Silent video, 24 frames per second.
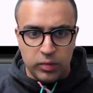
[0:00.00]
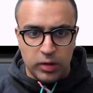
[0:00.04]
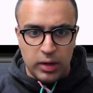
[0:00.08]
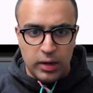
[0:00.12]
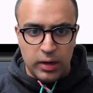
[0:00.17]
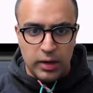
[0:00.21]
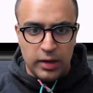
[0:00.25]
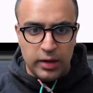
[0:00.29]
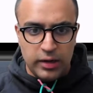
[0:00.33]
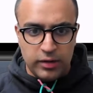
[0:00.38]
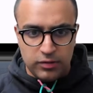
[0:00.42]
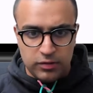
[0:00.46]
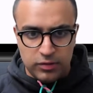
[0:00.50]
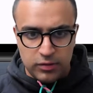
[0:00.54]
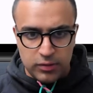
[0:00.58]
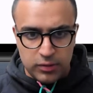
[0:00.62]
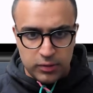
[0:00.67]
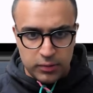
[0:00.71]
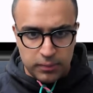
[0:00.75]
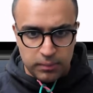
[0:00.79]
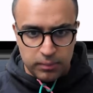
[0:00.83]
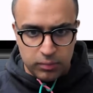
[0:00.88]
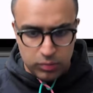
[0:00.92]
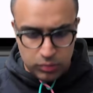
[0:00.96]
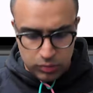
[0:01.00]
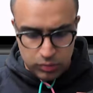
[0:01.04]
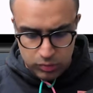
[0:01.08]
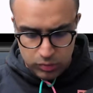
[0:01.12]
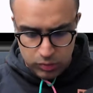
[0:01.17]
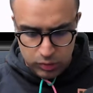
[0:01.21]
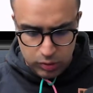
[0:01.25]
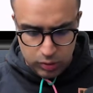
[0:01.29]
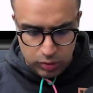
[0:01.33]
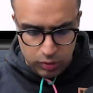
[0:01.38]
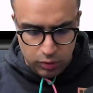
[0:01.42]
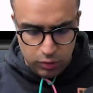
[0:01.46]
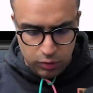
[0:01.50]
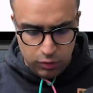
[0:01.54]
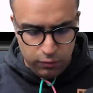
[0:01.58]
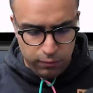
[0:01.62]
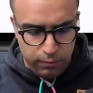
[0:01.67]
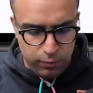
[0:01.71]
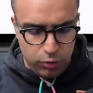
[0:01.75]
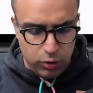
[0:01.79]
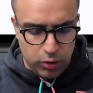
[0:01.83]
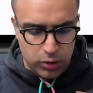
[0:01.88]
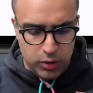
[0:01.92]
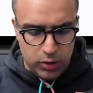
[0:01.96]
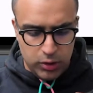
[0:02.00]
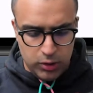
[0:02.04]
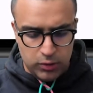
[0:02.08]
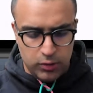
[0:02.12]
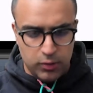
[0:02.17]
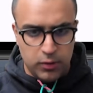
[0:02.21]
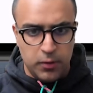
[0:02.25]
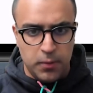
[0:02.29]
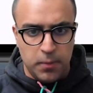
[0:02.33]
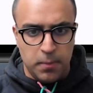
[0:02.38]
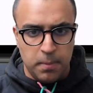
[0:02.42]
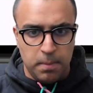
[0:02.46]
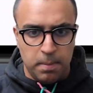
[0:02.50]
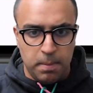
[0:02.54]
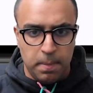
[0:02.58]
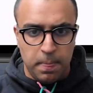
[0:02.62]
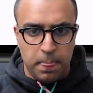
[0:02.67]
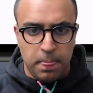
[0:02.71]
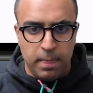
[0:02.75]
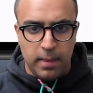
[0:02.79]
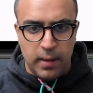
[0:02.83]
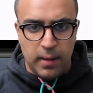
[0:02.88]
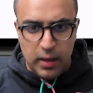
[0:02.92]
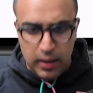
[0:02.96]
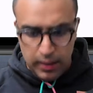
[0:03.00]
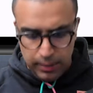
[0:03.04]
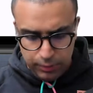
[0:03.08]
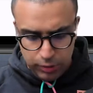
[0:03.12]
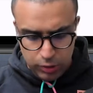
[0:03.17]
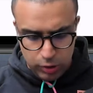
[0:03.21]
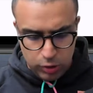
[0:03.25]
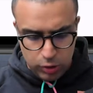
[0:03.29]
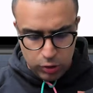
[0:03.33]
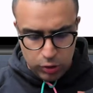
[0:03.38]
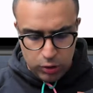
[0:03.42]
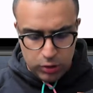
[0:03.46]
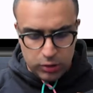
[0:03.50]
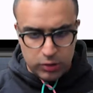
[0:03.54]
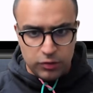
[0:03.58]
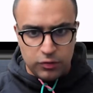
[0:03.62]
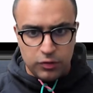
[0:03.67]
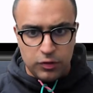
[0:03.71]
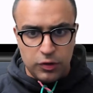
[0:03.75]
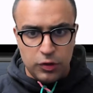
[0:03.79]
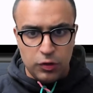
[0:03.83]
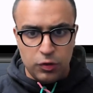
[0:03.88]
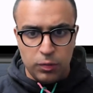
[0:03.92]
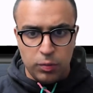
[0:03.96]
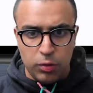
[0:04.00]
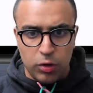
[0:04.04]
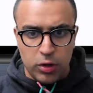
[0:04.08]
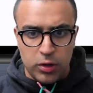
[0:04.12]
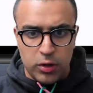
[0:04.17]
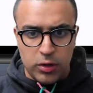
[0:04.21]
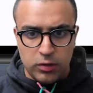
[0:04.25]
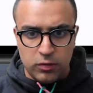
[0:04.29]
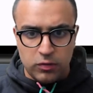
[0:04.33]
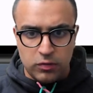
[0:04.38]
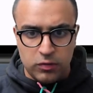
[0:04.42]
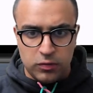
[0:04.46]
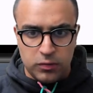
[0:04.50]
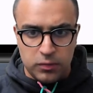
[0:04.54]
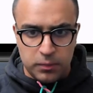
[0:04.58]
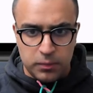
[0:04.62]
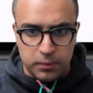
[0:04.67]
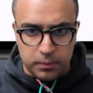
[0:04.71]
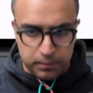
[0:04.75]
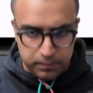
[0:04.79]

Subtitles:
list of product. I'm going to call this new products.